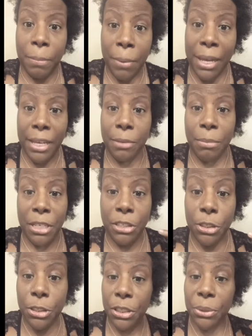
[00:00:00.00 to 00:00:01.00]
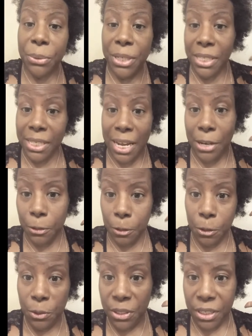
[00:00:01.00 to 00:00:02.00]
But make sure you rinse it out
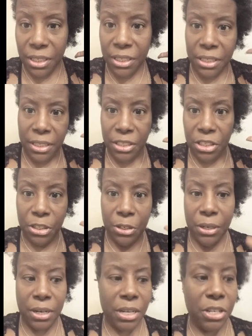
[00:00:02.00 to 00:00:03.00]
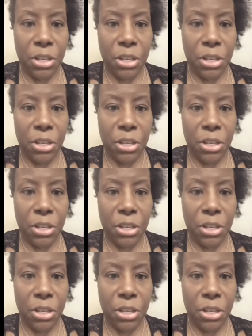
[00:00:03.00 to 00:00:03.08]
using conditioner.